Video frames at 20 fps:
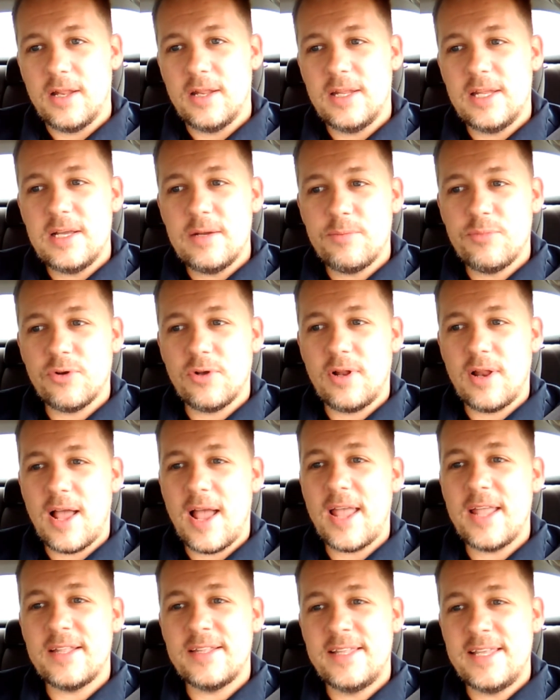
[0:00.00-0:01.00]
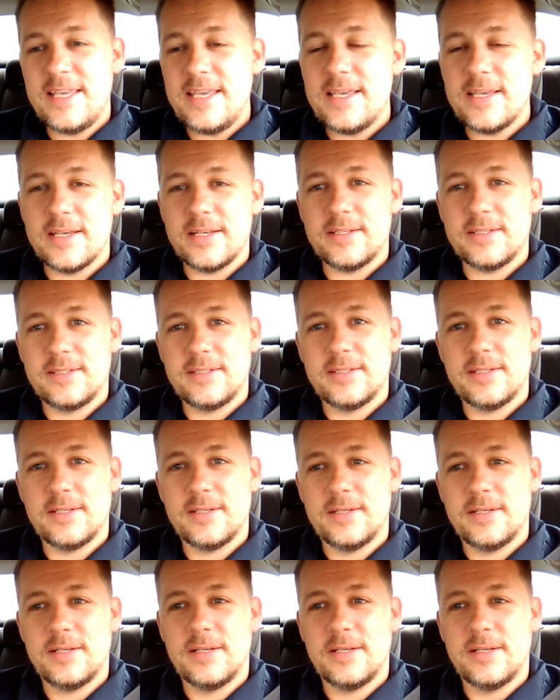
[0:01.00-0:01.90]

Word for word: liberal ideas